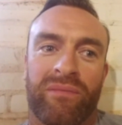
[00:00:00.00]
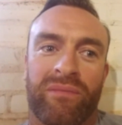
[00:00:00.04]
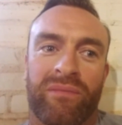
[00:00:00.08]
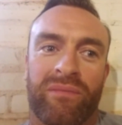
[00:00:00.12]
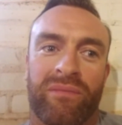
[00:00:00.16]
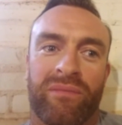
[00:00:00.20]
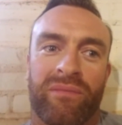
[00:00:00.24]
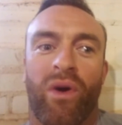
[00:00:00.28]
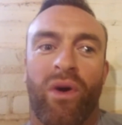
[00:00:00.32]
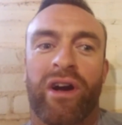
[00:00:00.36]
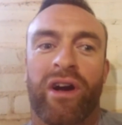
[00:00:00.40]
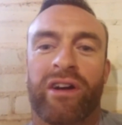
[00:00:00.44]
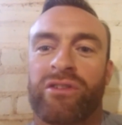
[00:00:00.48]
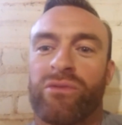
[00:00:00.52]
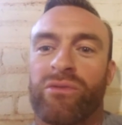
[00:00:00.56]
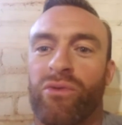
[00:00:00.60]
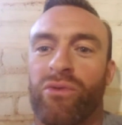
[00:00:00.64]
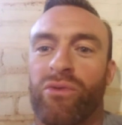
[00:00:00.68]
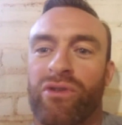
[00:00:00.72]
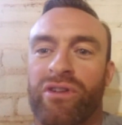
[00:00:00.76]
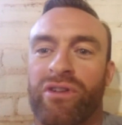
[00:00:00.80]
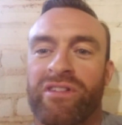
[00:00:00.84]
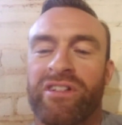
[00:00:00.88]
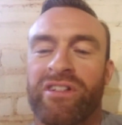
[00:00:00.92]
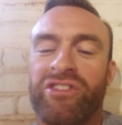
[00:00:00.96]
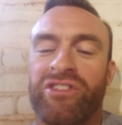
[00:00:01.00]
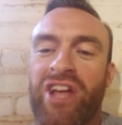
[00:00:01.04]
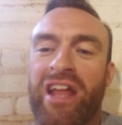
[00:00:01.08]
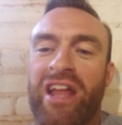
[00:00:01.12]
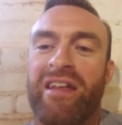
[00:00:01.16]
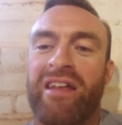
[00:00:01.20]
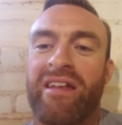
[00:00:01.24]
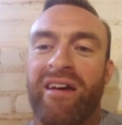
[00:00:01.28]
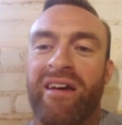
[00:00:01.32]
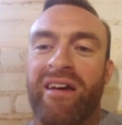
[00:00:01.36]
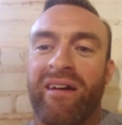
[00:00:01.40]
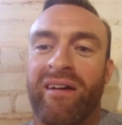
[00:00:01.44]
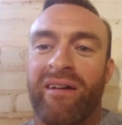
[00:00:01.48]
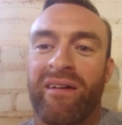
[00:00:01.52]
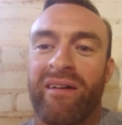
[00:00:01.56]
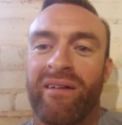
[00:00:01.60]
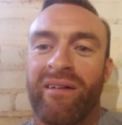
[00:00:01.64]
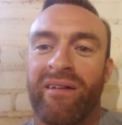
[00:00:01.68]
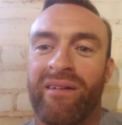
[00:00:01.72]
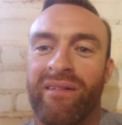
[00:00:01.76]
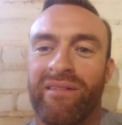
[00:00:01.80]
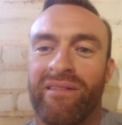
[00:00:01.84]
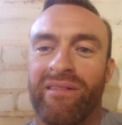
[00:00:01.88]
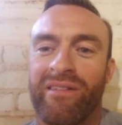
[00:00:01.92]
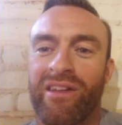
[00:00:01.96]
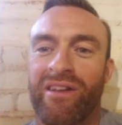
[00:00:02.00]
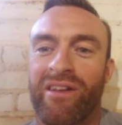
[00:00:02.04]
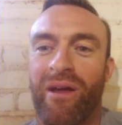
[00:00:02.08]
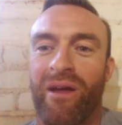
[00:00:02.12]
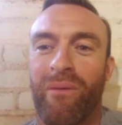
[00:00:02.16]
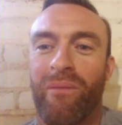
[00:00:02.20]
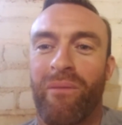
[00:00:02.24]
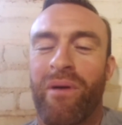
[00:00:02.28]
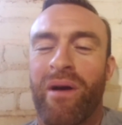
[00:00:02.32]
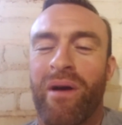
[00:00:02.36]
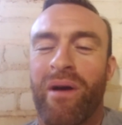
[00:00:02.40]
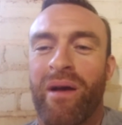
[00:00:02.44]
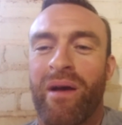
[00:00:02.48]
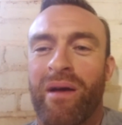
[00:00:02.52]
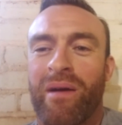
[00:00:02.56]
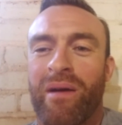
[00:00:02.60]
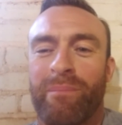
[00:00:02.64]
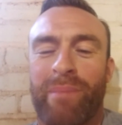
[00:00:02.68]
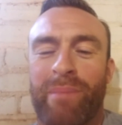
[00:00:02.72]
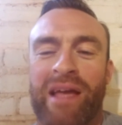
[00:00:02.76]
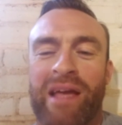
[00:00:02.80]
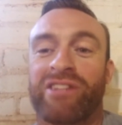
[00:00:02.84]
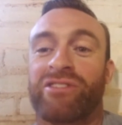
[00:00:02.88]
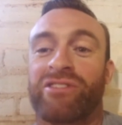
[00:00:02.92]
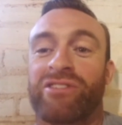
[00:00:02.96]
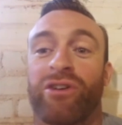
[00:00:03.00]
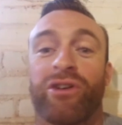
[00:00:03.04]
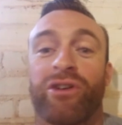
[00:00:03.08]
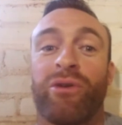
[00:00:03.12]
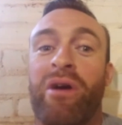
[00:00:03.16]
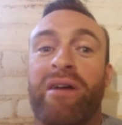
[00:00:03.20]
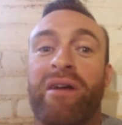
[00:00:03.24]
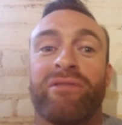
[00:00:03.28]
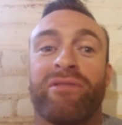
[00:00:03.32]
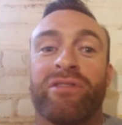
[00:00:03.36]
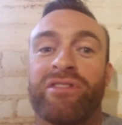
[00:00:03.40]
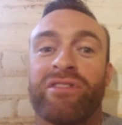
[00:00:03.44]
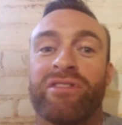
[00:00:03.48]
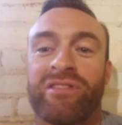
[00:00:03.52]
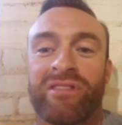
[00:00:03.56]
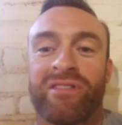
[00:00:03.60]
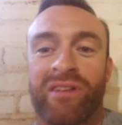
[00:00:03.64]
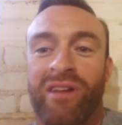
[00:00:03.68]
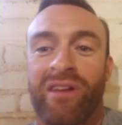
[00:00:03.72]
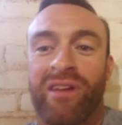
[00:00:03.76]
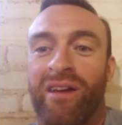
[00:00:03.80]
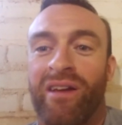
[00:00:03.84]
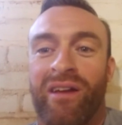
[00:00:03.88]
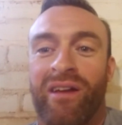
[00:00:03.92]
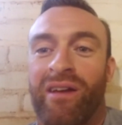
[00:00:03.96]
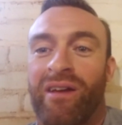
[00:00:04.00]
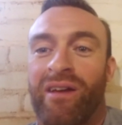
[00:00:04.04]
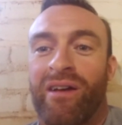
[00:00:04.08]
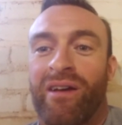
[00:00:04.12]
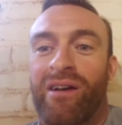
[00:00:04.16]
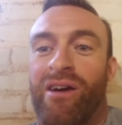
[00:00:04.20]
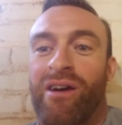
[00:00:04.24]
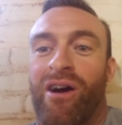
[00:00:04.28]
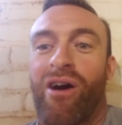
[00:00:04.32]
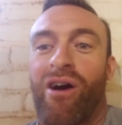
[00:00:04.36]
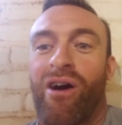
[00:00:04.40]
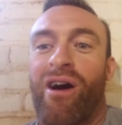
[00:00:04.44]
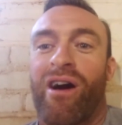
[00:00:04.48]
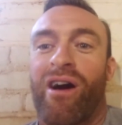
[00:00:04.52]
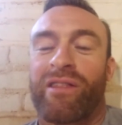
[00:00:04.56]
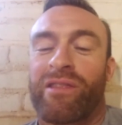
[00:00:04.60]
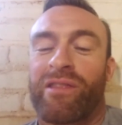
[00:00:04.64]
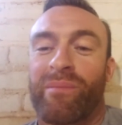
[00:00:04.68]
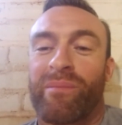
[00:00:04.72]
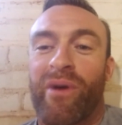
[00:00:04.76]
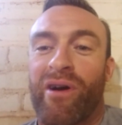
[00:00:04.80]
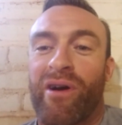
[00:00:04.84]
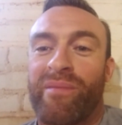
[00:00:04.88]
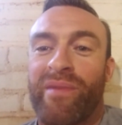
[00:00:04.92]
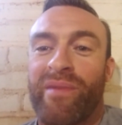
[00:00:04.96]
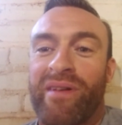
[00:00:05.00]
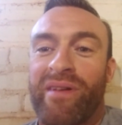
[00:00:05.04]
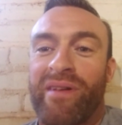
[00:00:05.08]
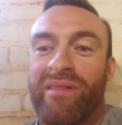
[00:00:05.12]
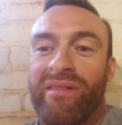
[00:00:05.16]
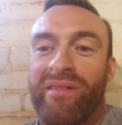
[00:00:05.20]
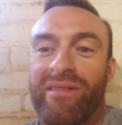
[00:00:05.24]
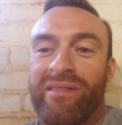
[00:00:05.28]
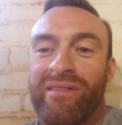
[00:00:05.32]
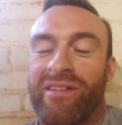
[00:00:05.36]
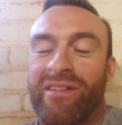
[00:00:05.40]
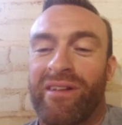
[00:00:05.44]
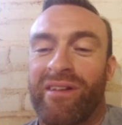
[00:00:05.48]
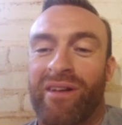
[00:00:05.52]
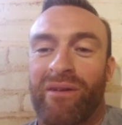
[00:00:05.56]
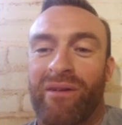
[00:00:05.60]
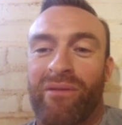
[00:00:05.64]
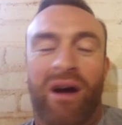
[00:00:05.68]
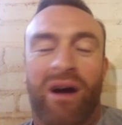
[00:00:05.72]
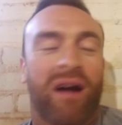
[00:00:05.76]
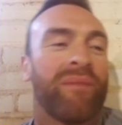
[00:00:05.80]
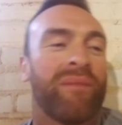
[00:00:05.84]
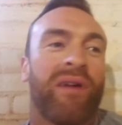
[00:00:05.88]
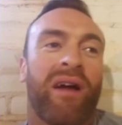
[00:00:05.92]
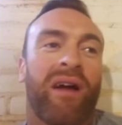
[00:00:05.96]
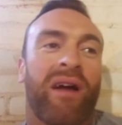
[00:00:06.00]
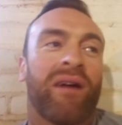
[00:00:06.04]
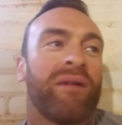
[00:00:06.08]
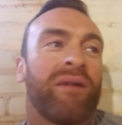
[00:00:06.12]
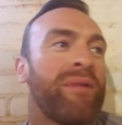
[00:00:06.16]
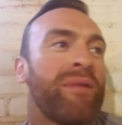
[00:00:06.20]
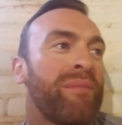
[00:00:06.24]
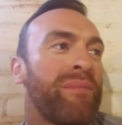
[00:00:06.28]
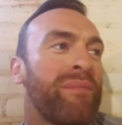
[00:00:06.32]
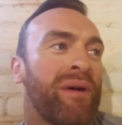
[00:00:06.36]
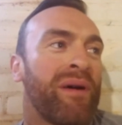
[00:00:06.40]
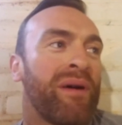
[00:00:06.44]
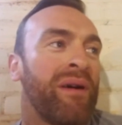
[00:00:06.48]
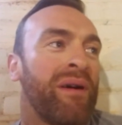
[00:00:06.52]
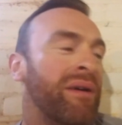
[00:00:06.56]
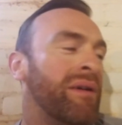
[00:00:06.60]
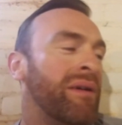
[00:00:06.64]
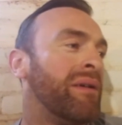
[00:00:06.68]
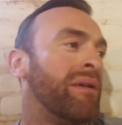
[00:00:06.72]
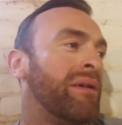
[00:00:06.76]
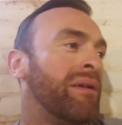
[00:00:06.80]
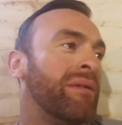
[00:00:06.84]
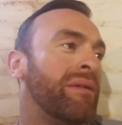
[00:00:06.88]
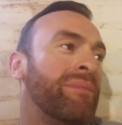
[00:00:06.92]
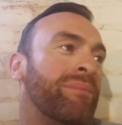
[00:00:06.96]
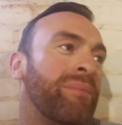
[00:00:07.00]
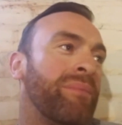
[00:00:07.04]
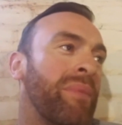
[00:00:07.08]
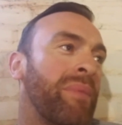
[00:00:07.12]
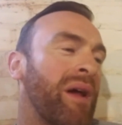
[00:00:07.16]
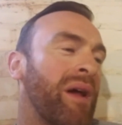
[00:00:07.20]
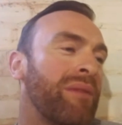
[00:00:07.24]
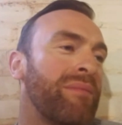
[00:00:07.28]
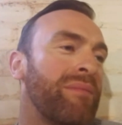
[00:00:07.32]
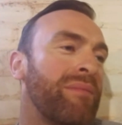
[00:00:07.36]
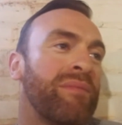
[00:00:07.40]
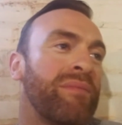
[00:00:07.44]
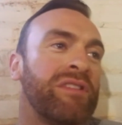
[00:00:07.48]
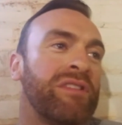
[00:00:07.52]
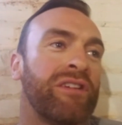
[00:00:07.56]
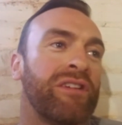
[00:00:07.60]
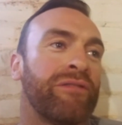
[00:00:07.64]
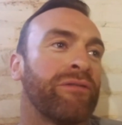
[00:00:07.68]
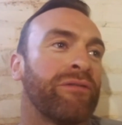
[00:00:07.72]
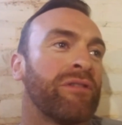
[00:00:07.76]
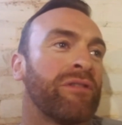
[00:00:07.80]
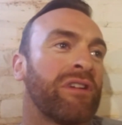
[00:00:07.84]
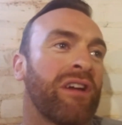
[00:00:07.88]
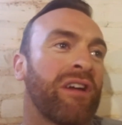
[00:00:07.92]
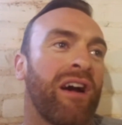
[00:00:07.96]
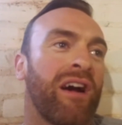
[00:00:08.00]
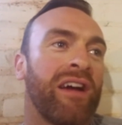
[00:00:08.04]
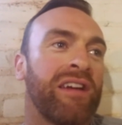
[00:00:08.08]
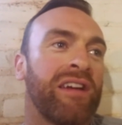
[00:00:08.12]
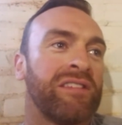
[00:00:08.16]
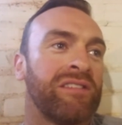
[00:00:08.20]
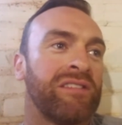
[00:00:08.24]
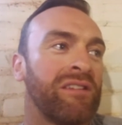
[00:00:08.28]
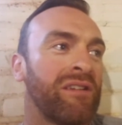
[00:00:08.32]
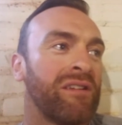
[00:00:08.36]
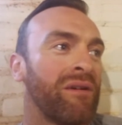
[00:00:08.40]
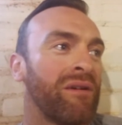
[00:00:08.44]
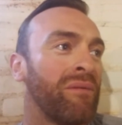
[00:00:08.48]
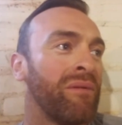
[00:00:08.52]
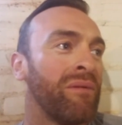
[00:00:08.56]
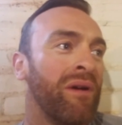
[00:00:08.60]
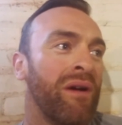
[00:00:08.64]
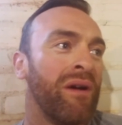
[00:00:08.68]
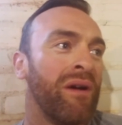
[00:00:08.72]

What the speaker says: work toward an agenda, you know, based on whoever's hot at the moment, you know. I mean, I remember different guys, you know,